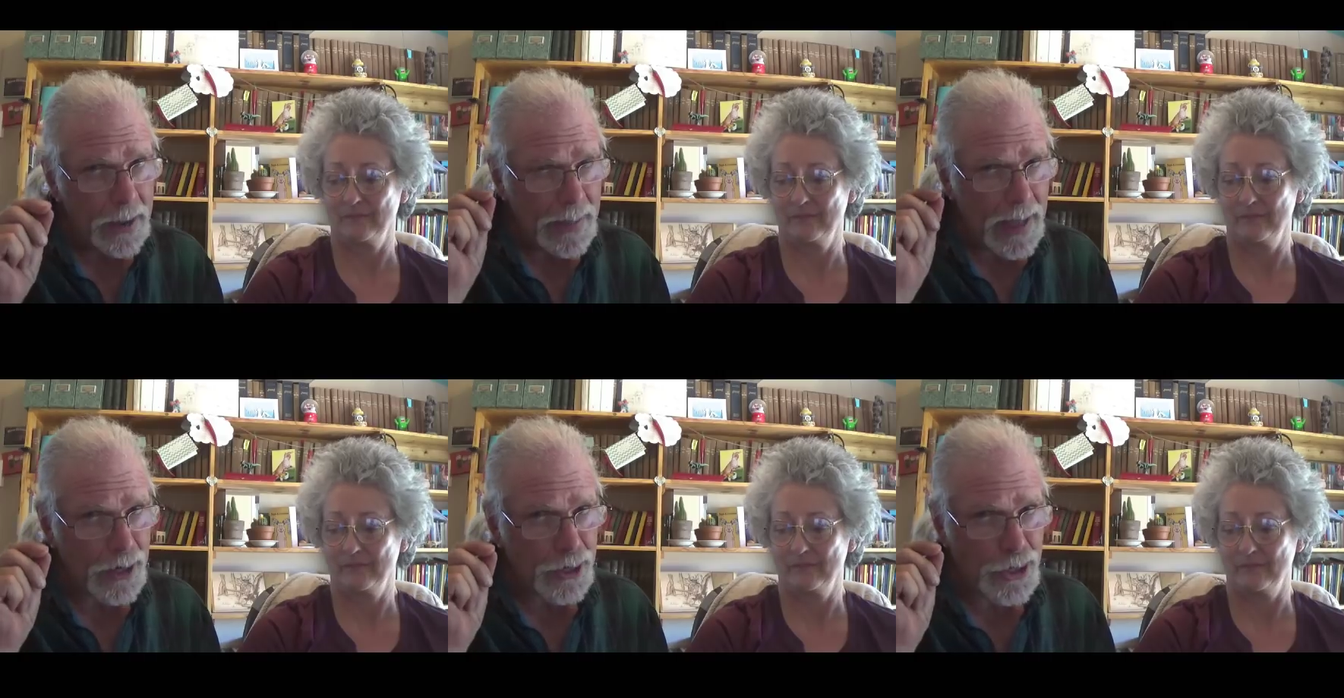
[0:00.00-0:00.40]

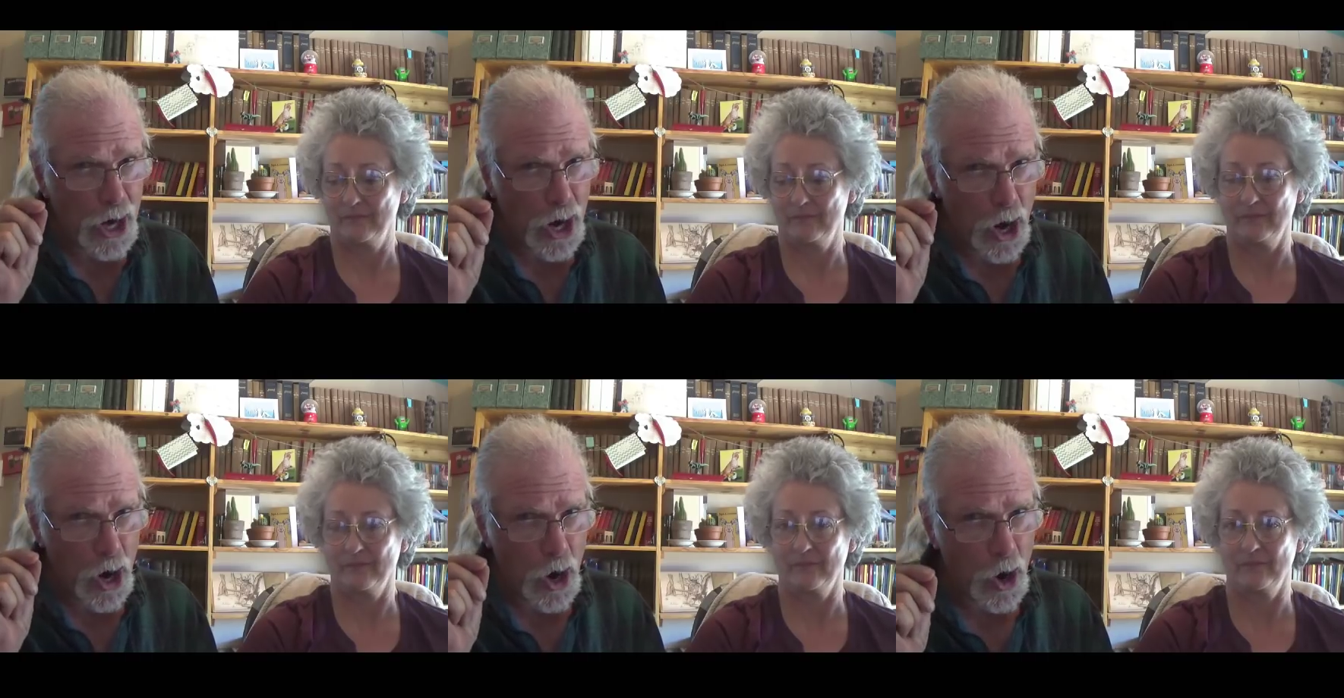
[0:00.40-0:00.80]
Speaker 1: that
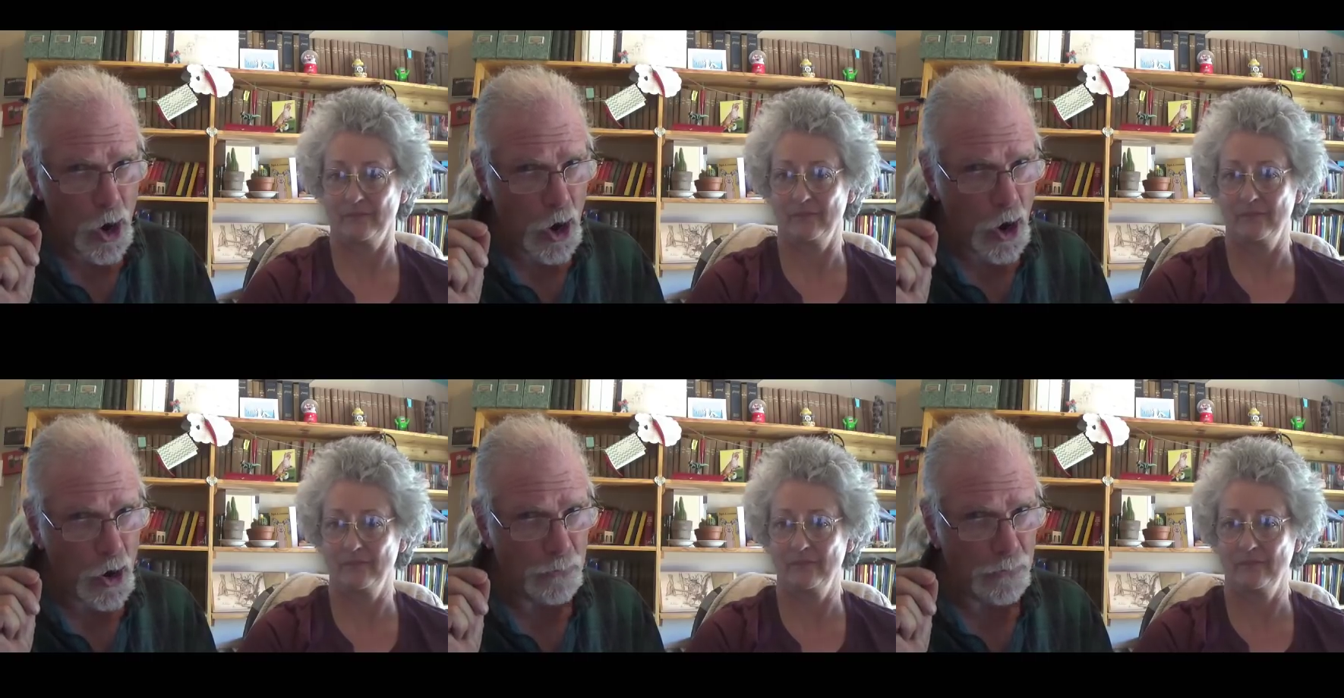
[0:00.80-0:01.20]

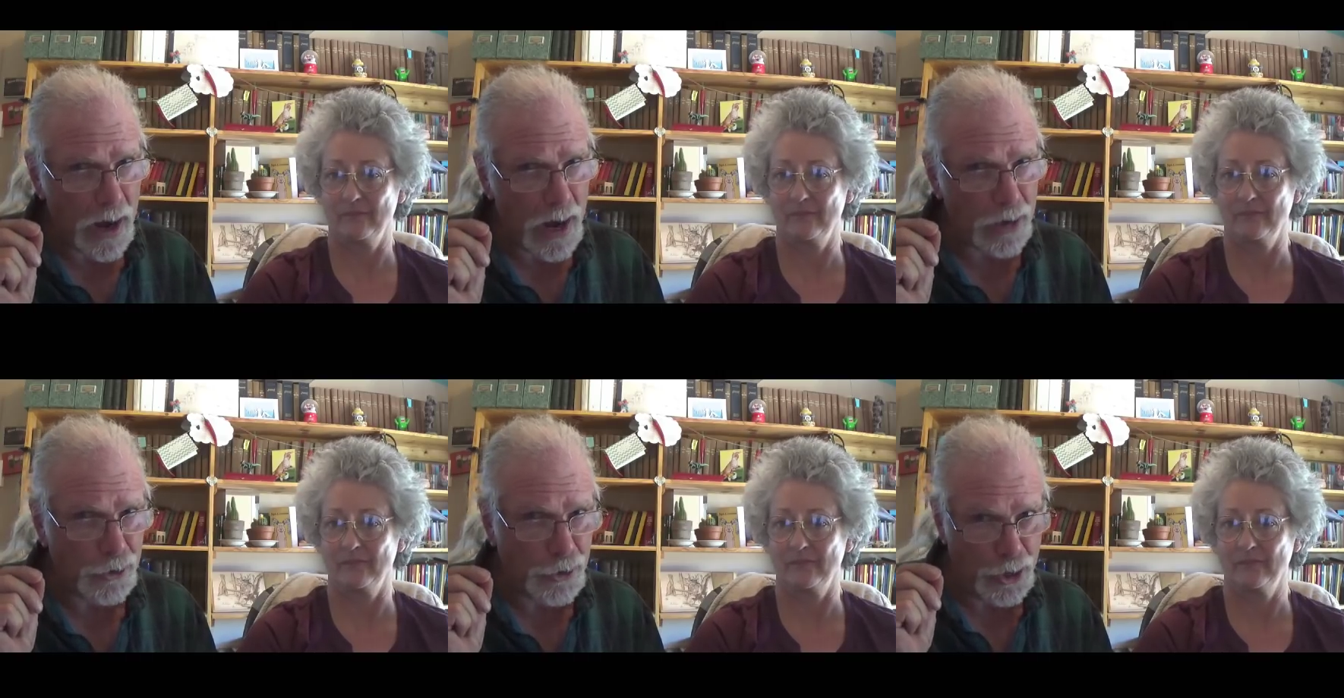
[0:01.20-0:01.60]

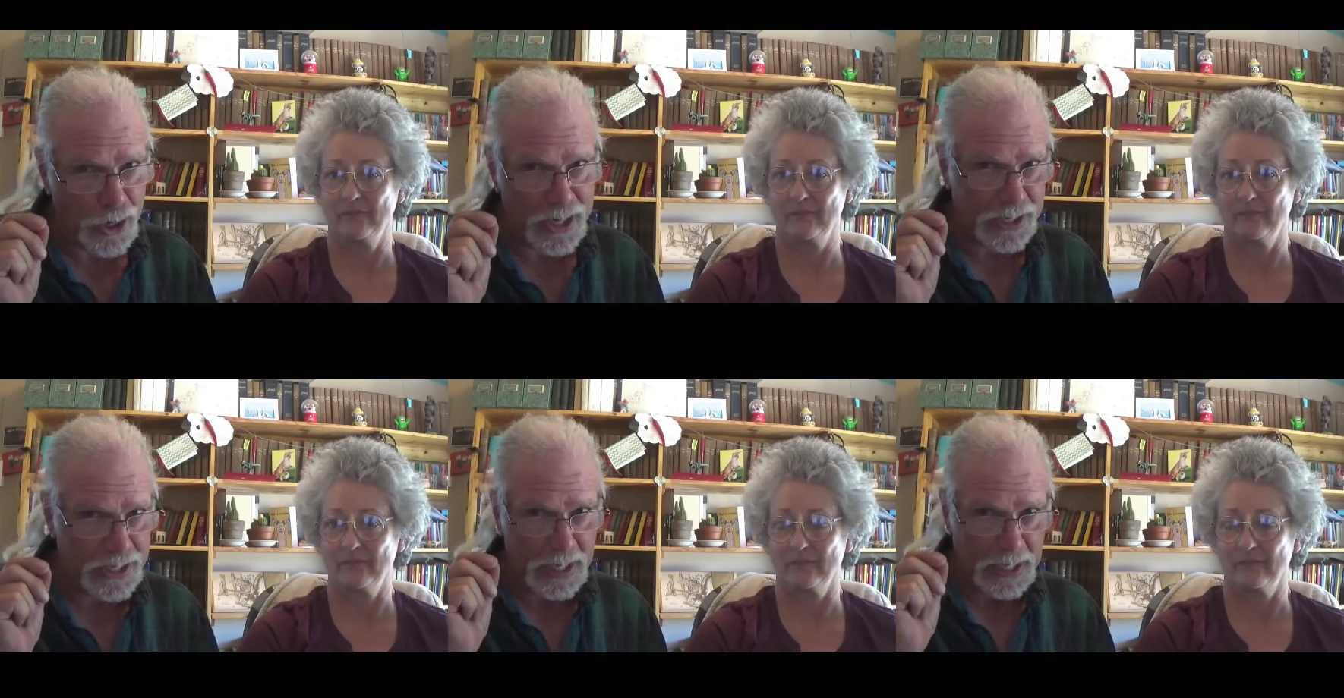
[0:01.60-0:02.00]
Jehovah
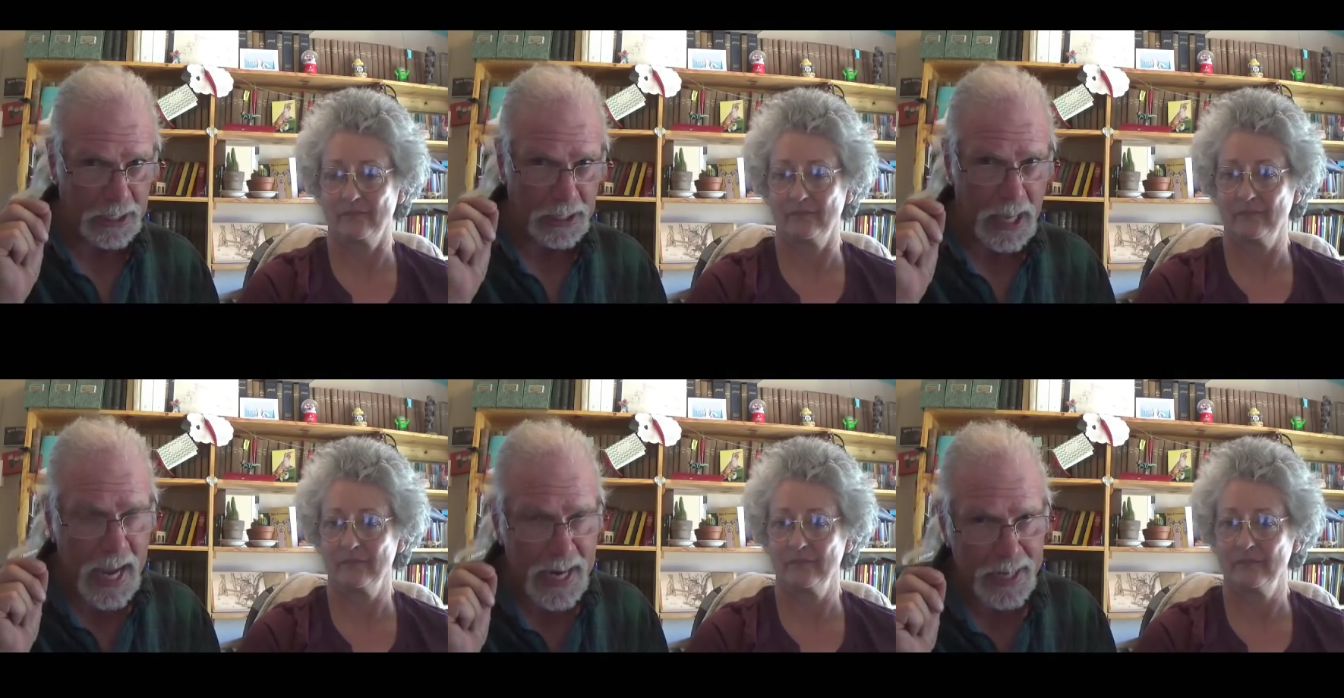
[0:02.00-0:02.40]
took
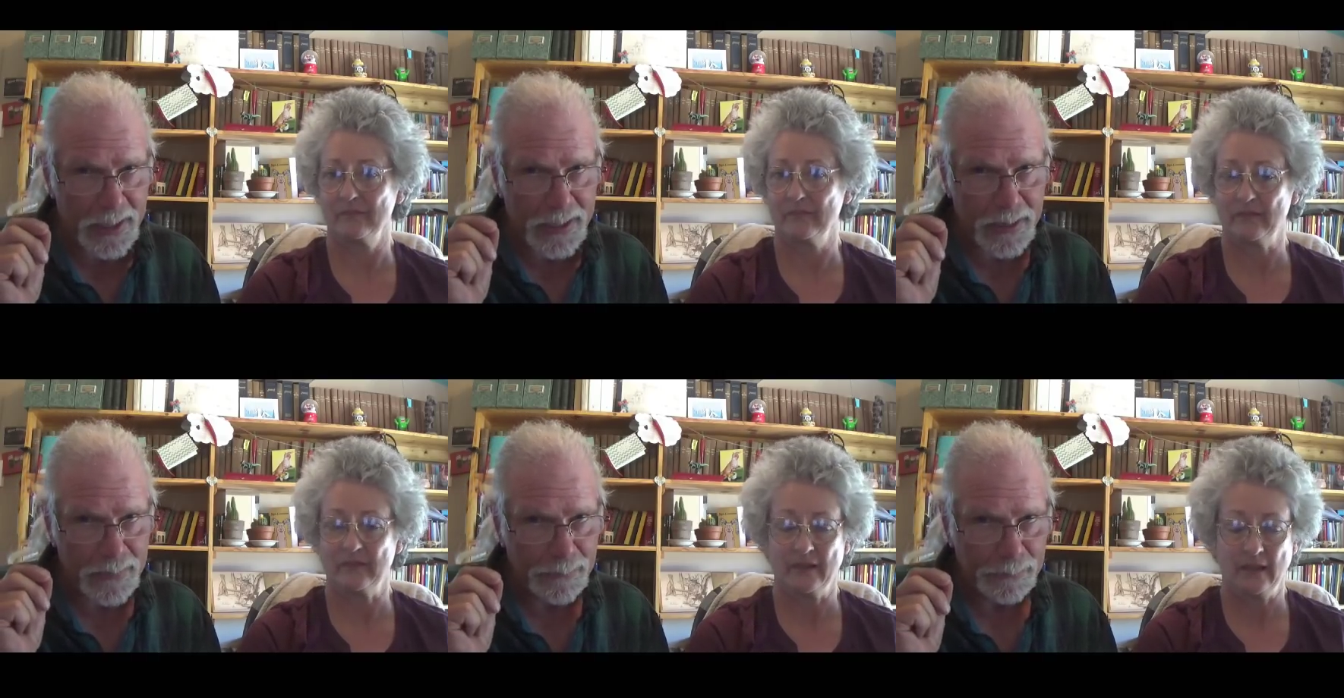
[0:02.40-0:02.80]

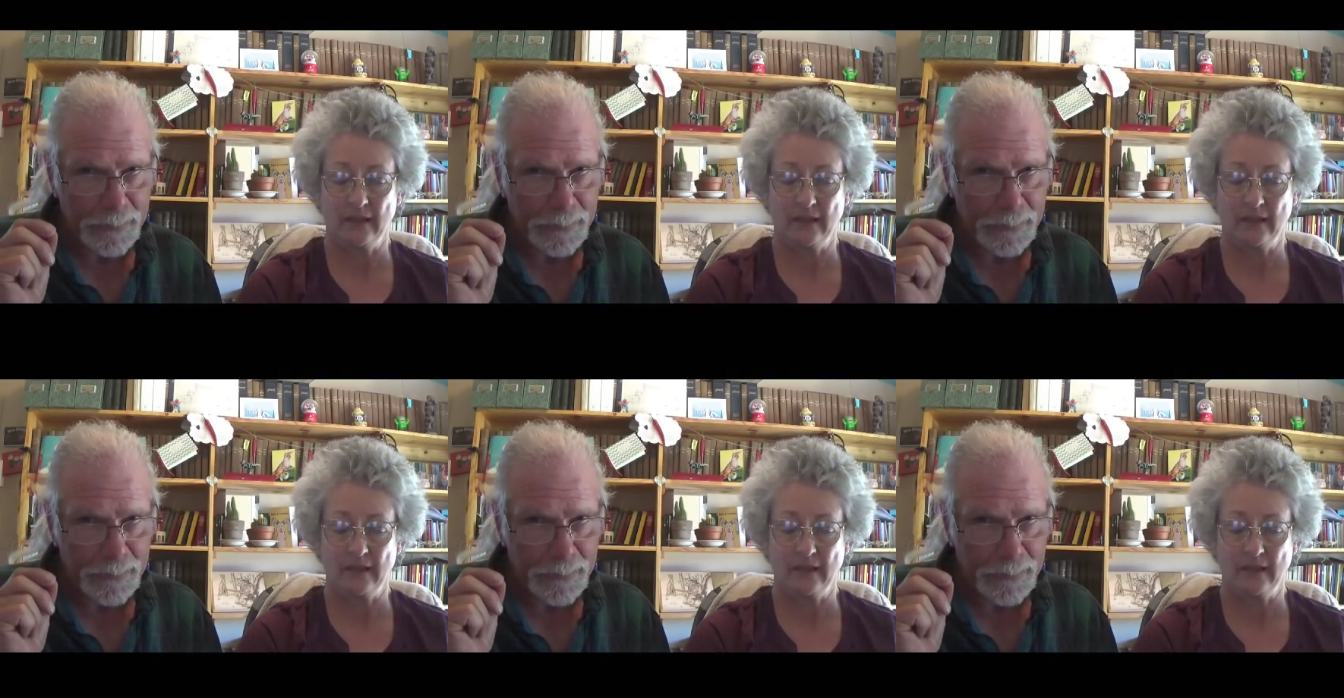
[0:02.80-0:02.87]
delight.